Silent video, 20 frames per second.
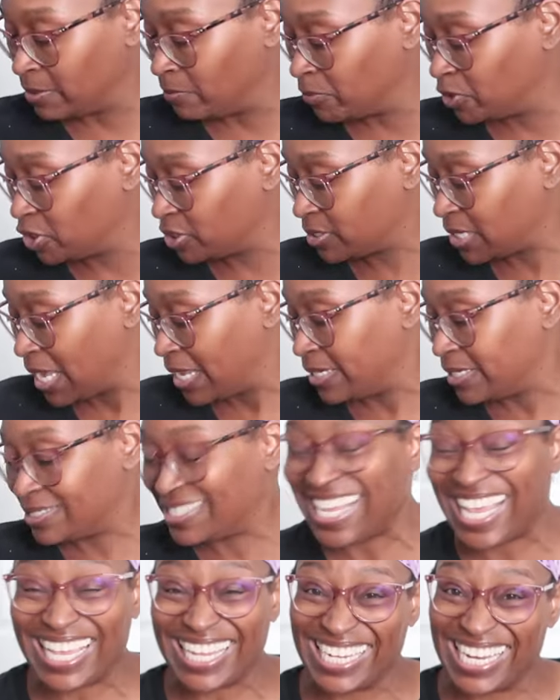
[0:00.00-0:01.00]
I'm just kind of
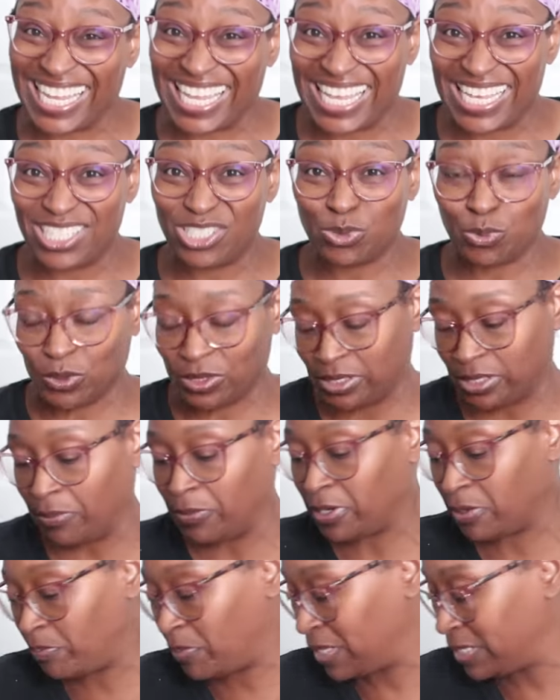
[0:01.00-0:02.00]
taking a guess with
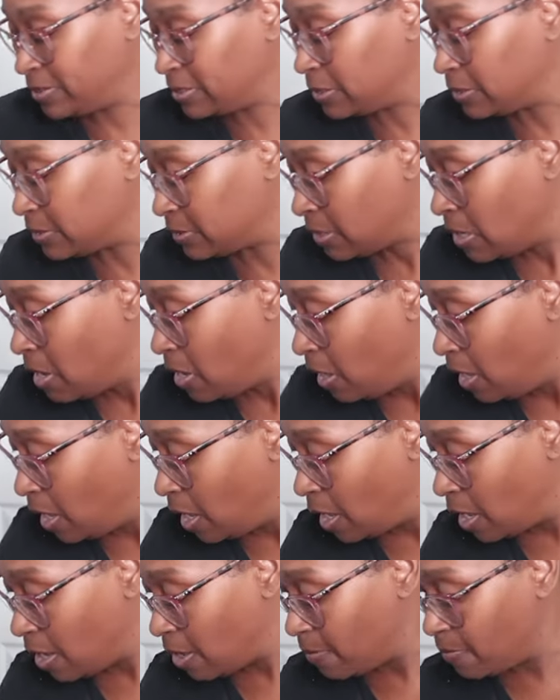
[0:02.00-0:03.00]
some of the pieces
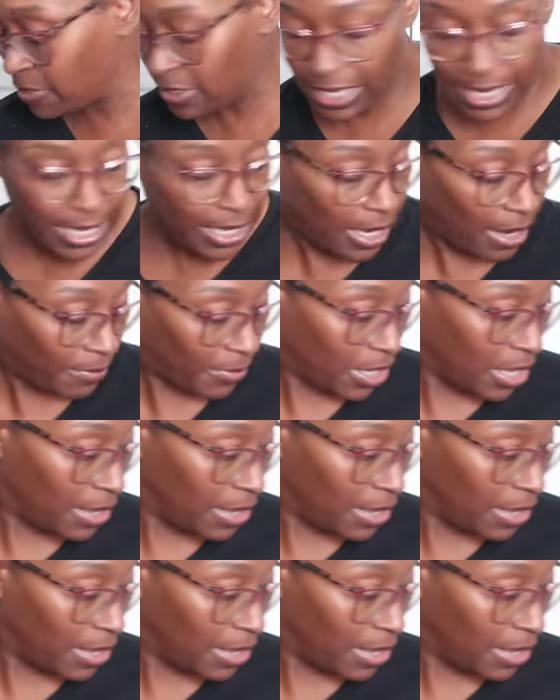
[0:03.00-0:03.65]
that I'm